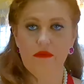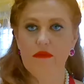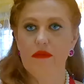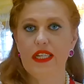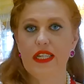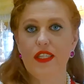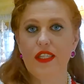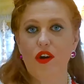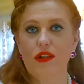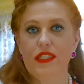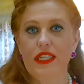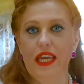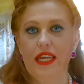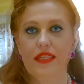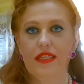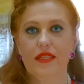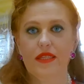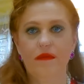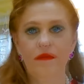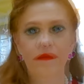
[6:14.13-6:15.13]
That's all it
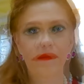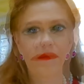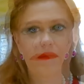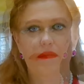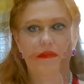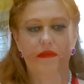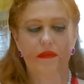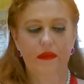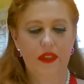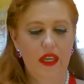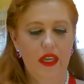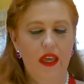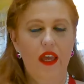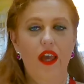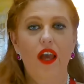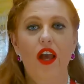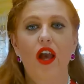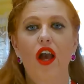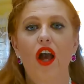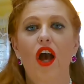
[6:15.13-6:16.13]
takes.
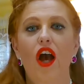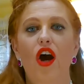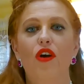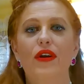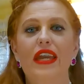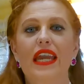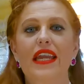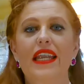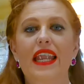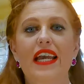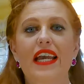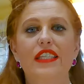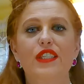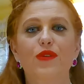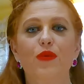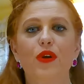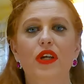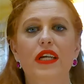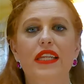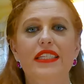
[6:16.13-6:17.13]
Okay, next
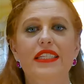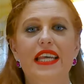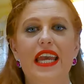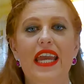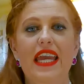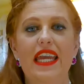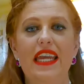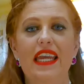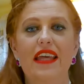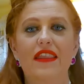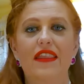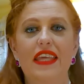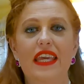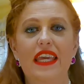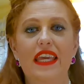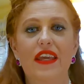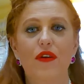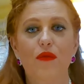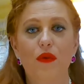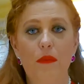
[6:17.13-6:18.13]
we're going to take
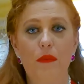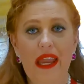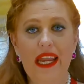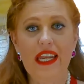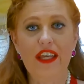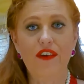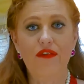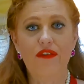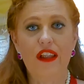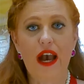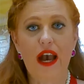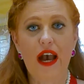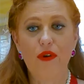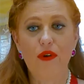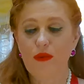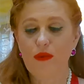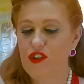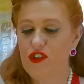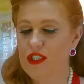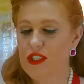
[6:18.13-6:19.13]
the remaining
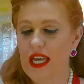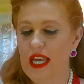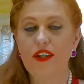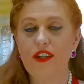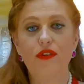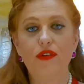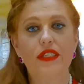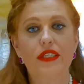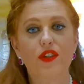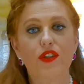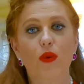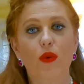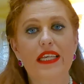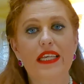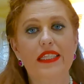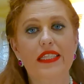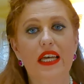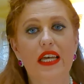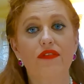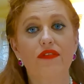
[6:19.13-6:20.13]
flour, which is
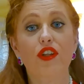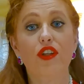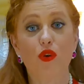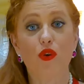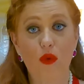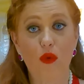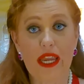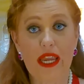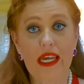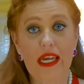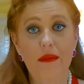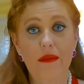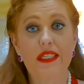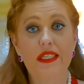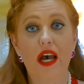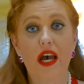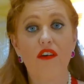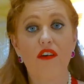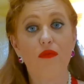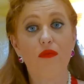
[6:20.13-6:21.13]
127 grams
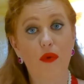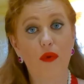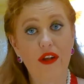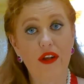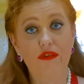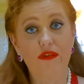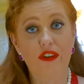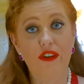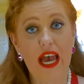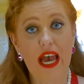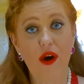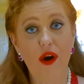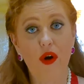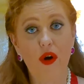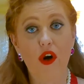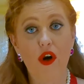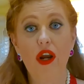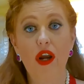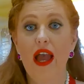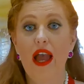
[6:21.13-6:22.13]
of bread
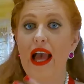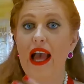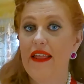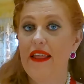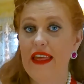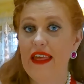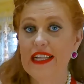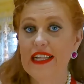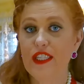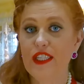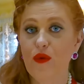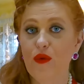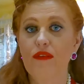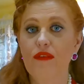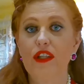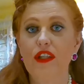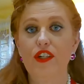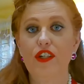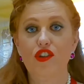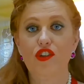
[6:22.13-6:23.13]
flour, and that's
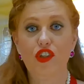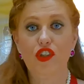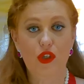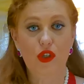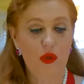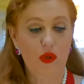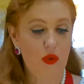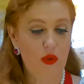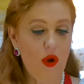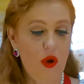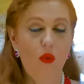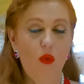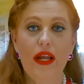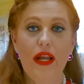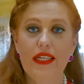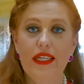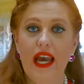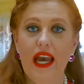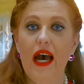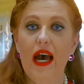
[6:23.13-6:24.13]
equivalent to one
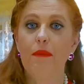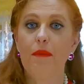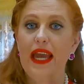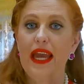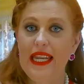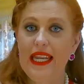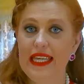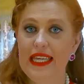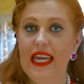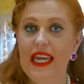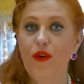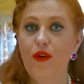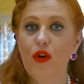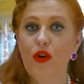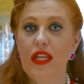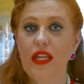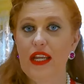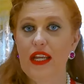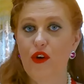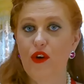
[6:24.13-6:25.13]
cup. And again, we're
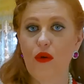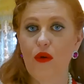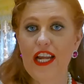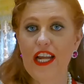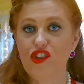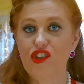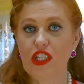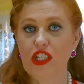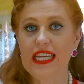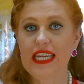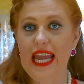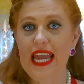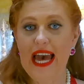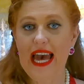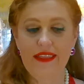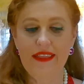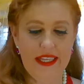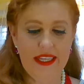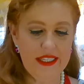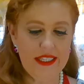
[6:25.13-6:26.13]
going to gradually
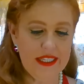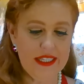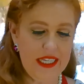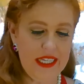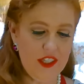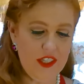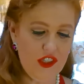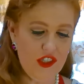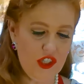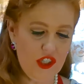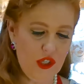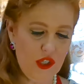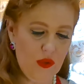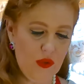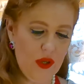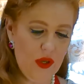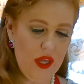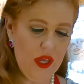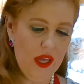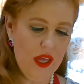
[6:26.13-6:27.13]
add this into
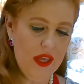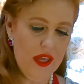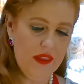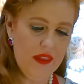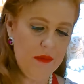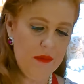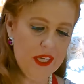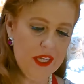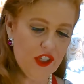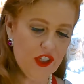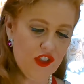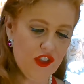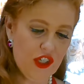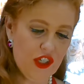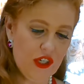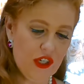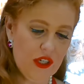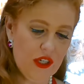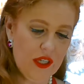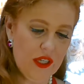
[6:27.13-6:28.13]
the mixture.